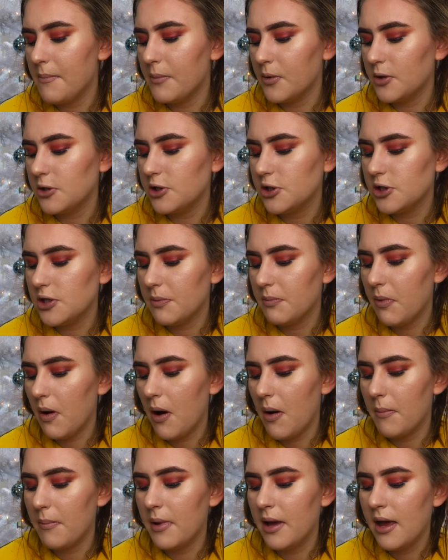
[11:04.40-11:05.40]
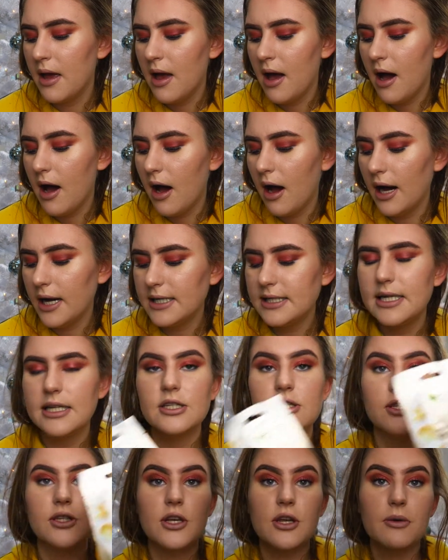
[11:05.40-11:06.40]
Moisture Bomb eye
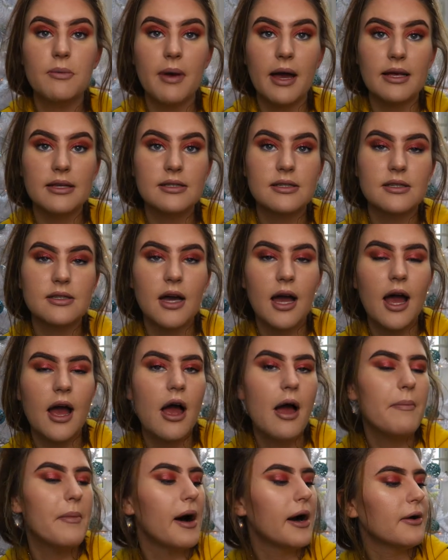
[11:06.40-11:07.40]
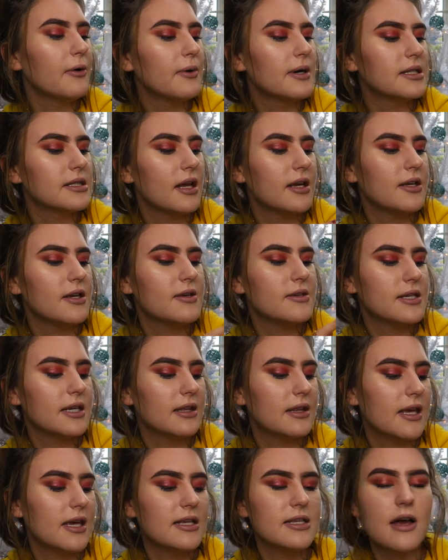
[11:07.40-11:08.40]
tissue mask. I always like
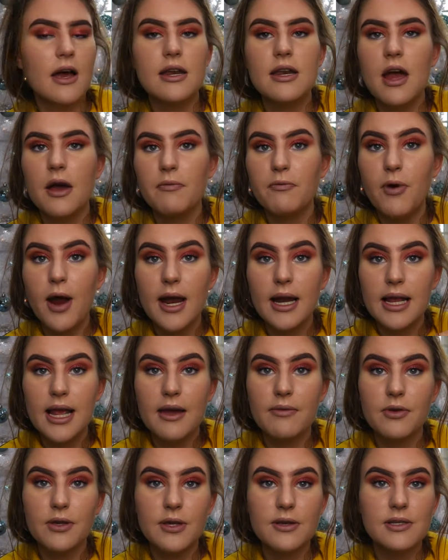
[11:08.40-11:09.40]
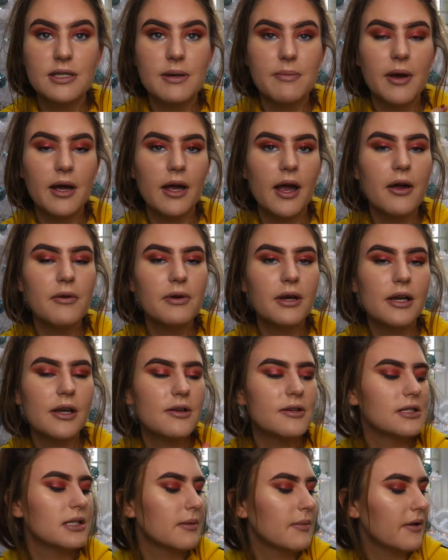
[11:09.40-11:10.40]
using these. I rarely ever use them. I only
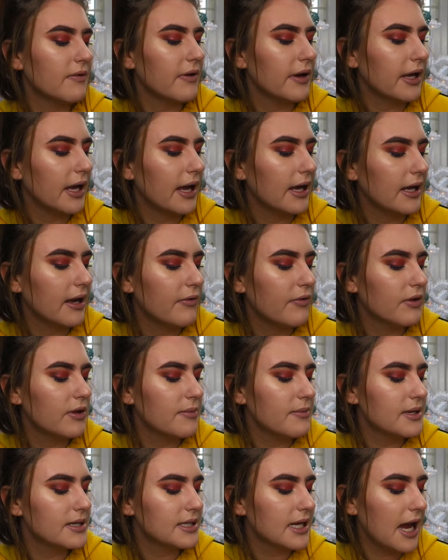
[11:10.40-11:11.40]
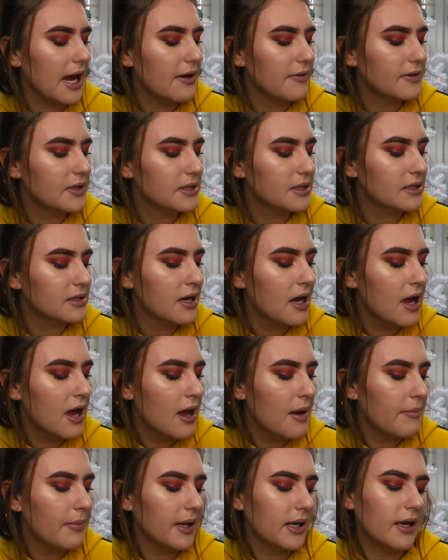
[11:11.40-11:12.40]
use them if I get given them as gifts
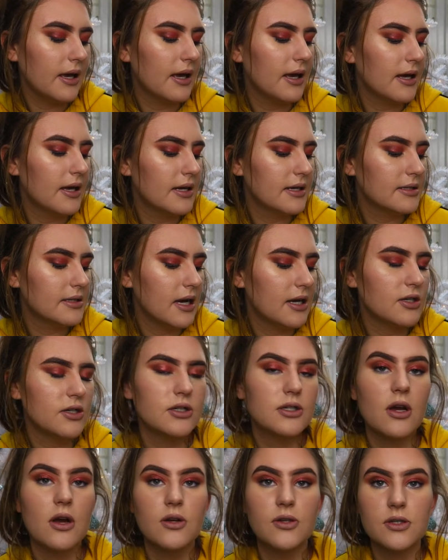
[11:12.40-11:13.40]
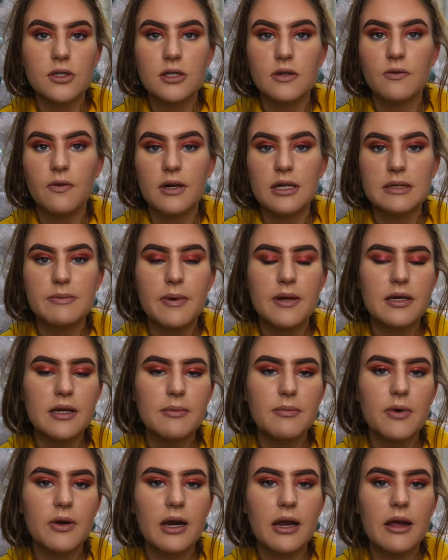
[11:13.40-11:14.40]
because I just can't justify
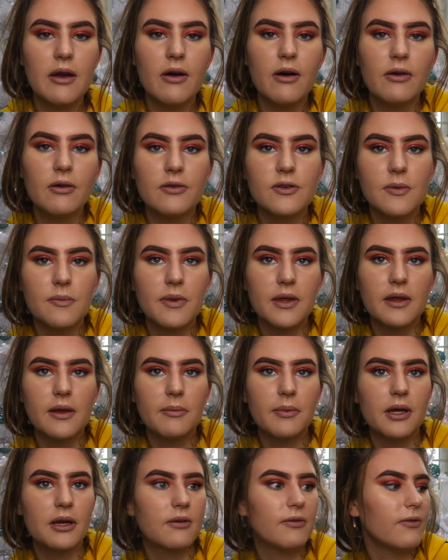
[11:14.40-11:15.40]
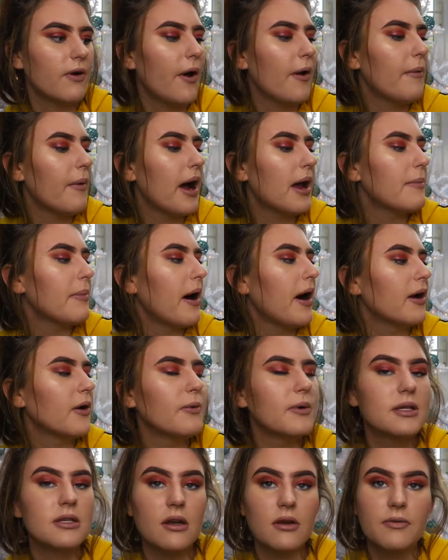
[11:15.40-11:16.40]
spending money on something I'm going to throw away, but I
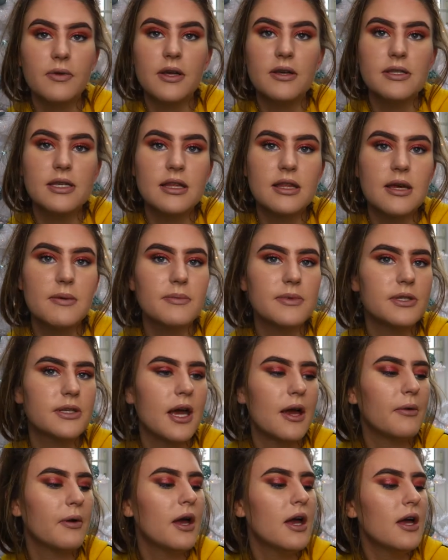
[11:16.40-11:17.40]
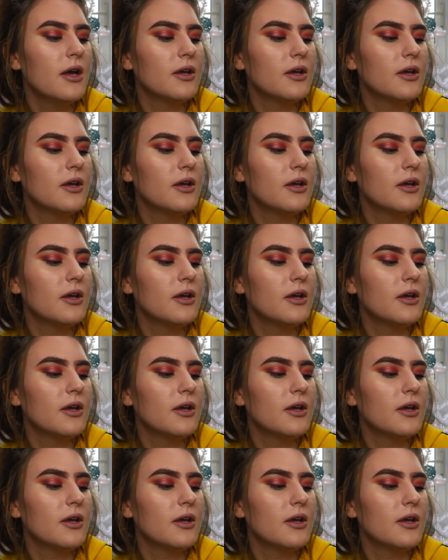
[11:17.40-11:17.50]
always love using them. So